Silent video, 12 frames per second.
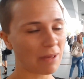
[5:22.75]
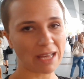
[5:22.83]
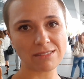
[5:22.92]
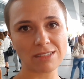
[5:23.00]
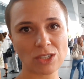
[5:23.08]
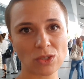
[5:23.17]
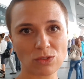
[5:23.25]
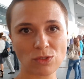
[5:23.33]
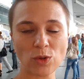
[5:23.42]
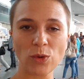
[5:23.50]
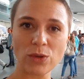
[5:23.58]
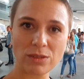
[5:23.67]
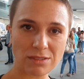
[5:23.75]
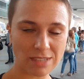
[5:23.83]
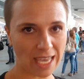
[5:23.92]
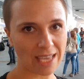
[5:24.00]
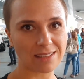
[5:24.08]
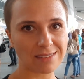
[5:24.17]
better not to
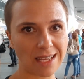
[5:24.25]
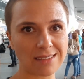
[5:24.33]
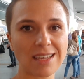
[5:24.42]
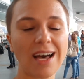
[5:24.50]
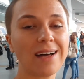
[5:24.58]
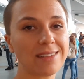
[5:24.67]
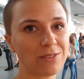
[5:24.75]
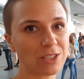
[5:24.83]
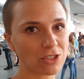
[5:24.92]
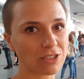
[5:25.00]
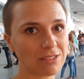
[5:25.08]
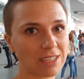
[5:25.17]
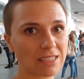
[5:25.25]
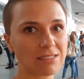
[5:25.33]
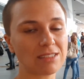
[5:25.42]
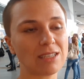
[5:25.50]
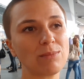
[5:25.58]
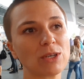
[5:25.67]
take that unofficial
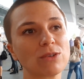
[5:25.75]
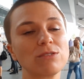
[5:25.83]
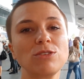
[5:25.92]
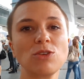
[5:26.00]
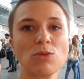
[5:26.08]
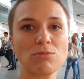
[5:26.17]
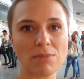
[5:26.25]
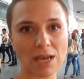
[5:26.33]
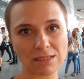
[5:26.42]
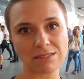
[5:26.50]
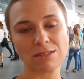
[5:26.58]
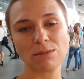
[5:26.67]
taxi because you might